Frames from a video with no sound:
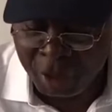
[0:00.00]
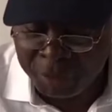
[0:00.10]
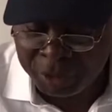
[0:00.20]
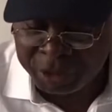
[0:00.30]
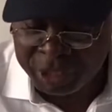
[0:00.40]

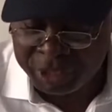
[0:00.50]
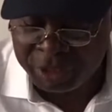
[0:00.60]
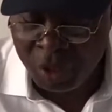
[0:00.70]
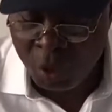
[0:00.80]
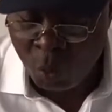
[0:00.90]

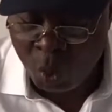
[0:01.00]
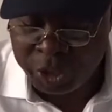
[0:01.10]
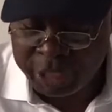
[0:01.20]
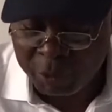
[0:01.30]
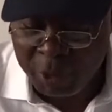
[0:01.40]
communities
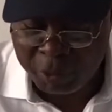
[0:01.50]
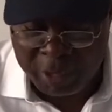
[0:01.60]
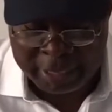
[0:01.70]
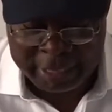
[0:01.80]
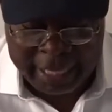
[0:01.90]
was sequel
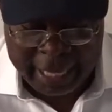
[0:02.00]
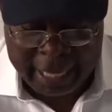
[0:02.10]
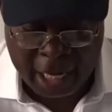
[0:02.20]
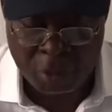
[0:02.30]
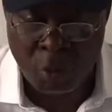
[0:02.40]
to an illegal and